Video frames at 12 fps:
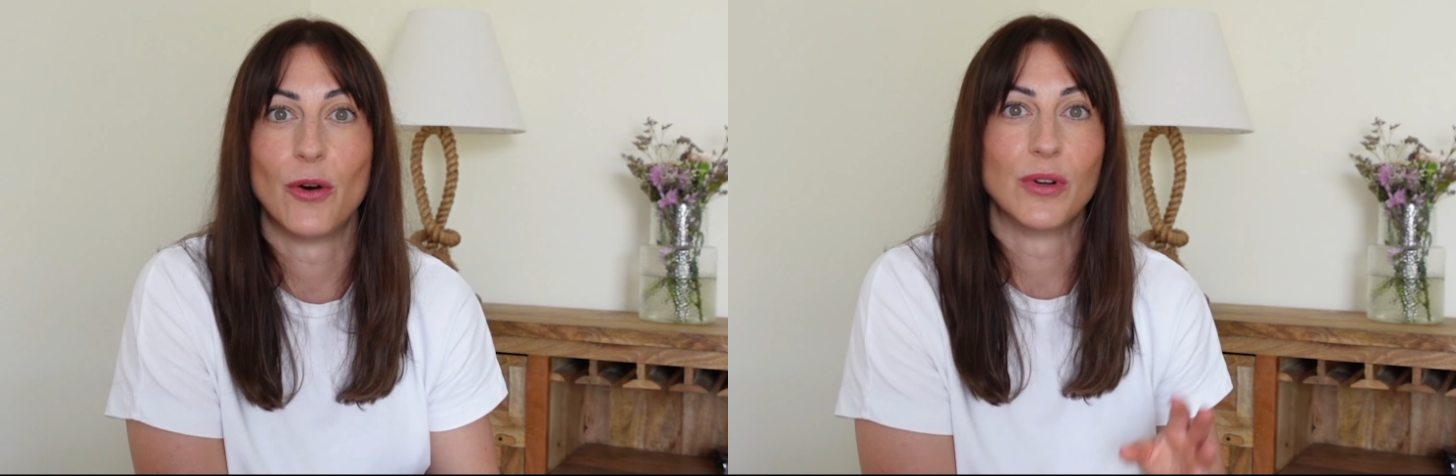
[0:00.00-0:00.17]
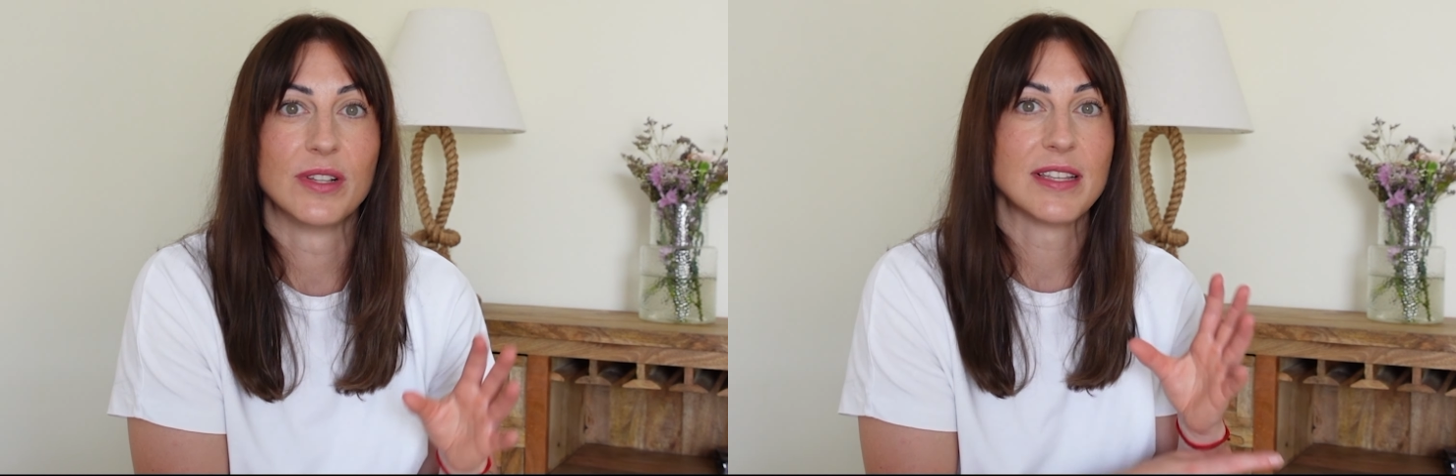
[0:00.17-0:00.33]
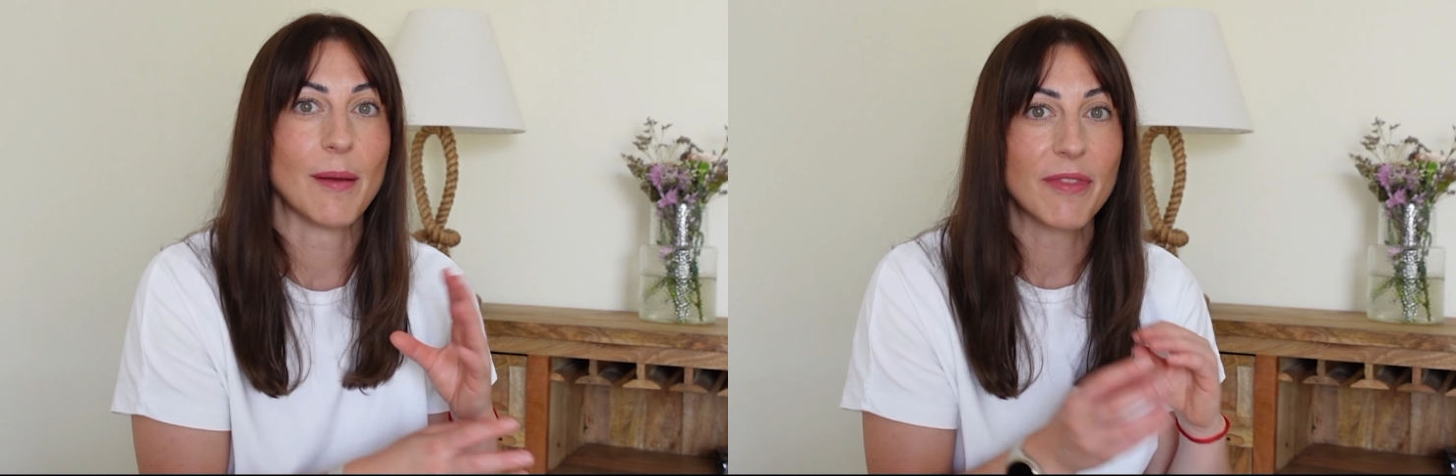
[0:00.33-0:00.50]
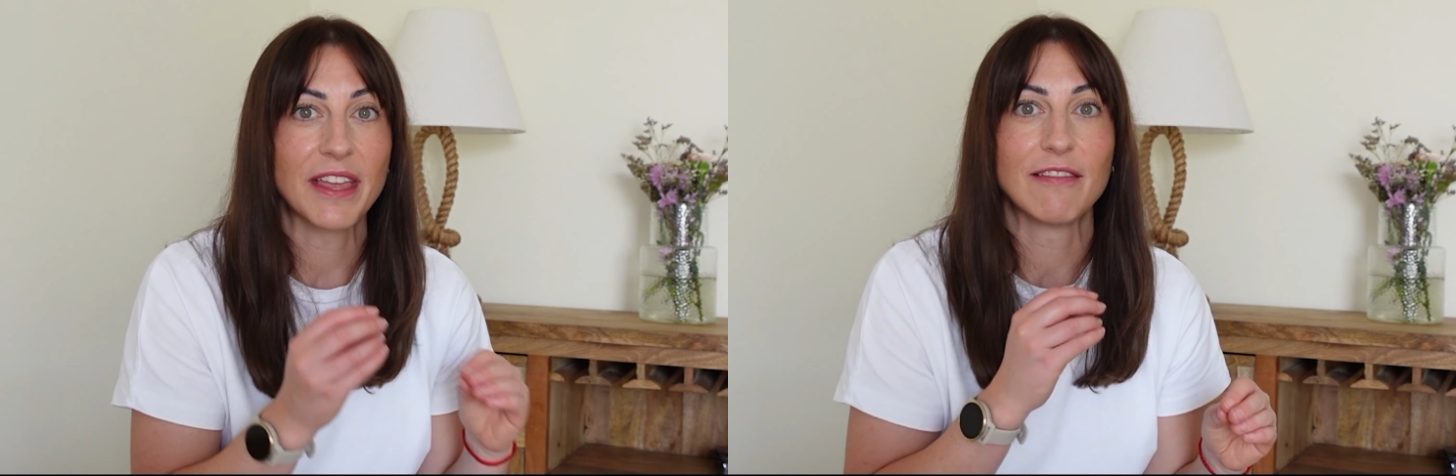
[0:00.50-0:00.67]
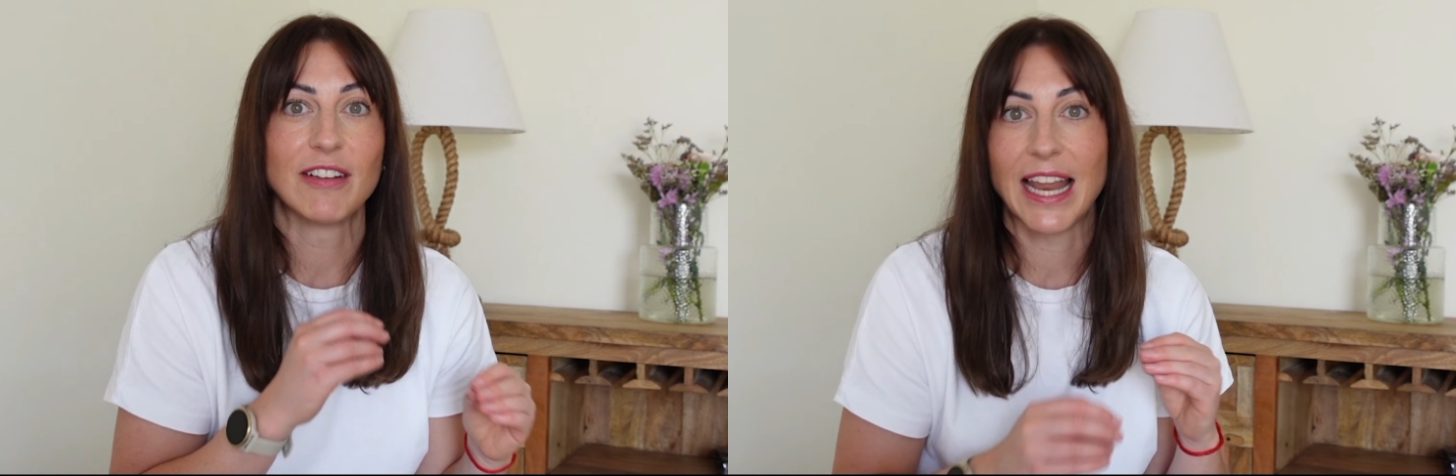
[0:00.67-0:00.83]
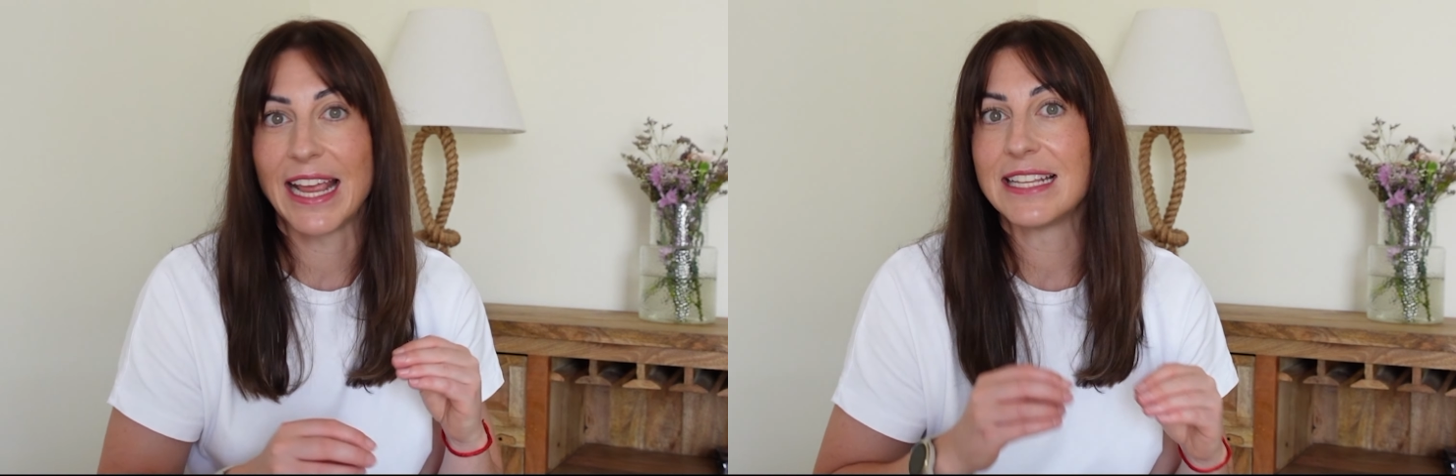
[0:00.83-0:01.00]
or something
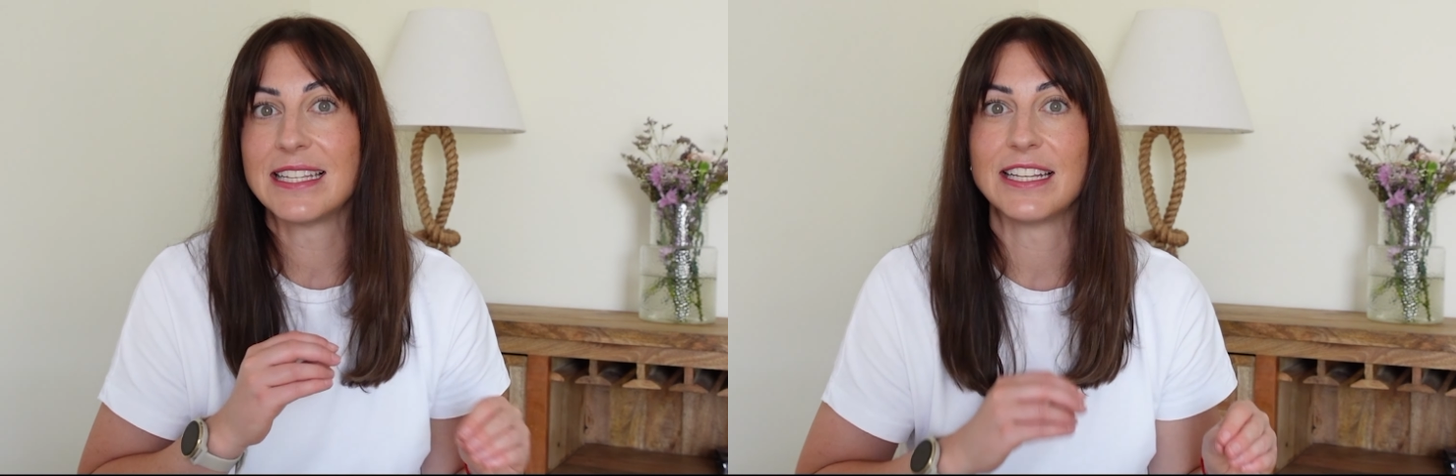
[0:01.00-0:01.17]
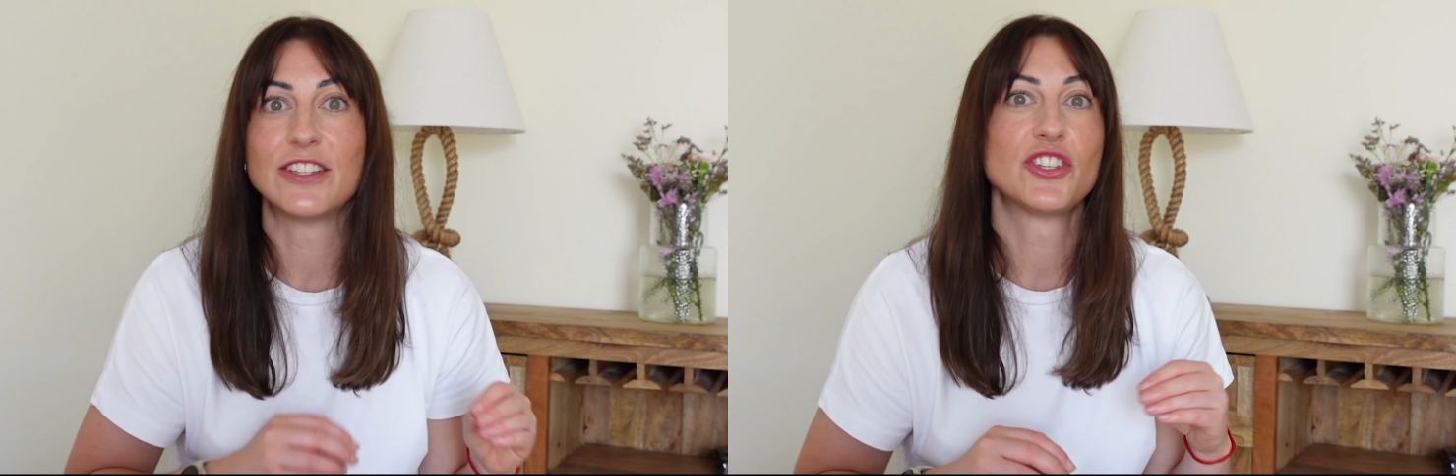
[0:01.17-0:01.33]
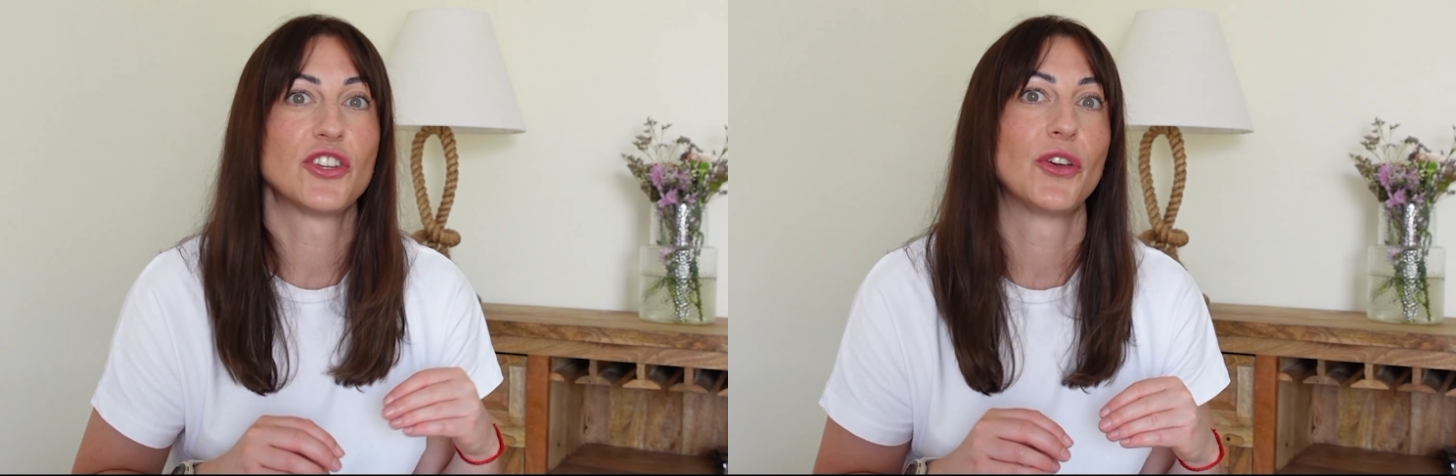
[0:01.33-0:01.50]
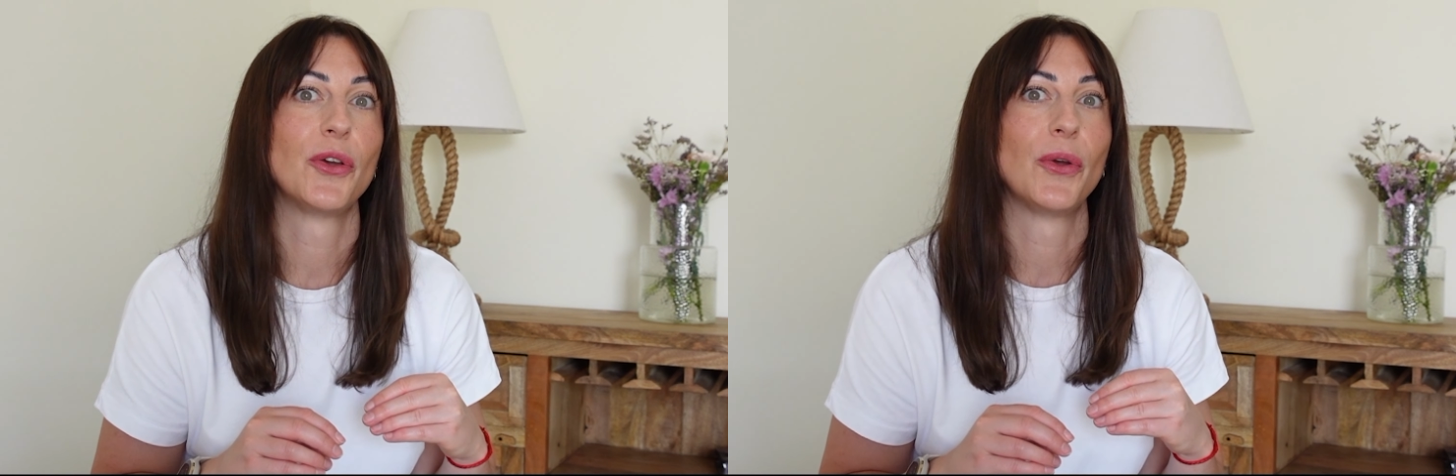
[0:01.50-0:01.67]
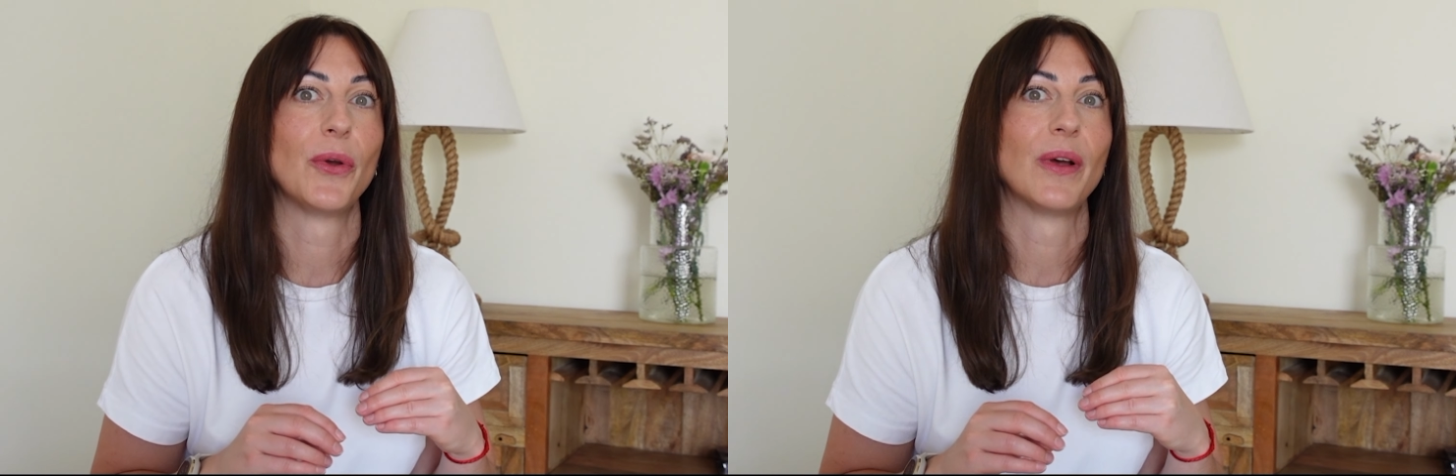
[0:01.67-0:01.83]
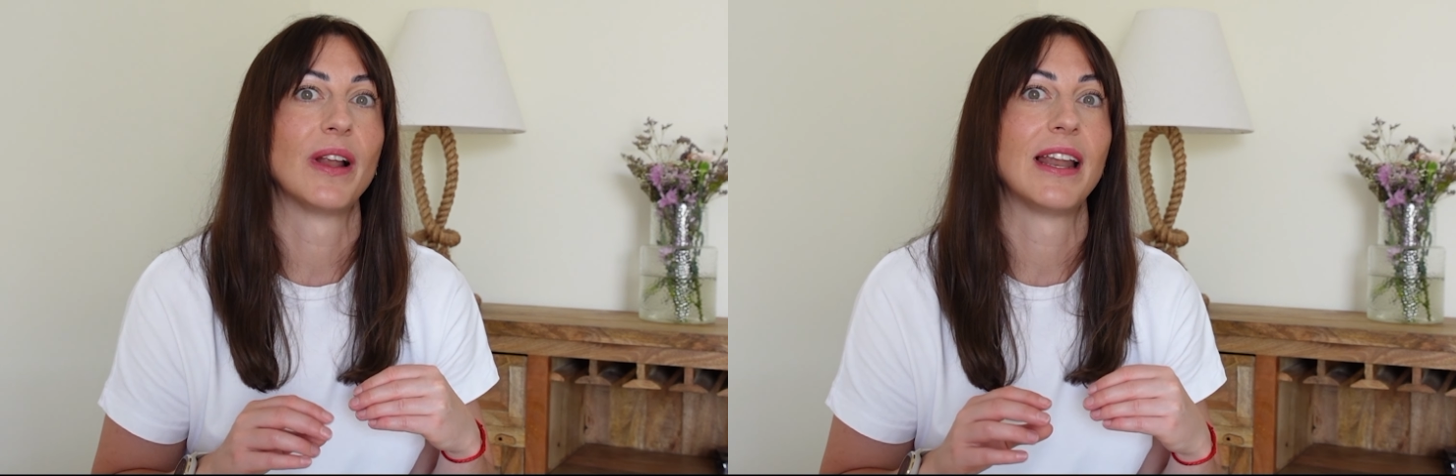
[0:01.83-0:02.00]
related
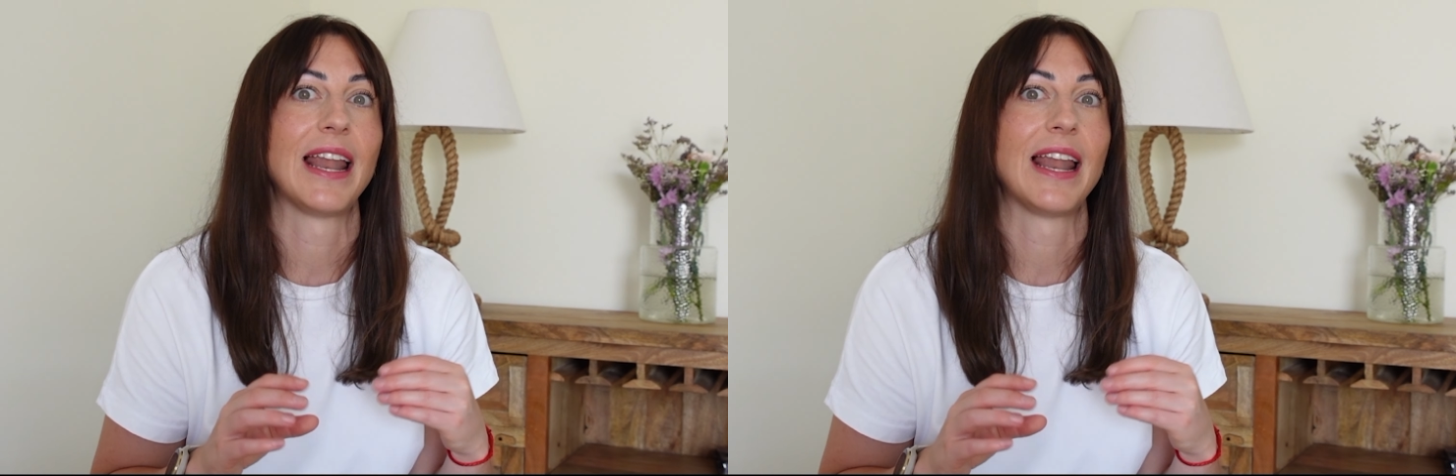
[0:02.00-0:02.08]
to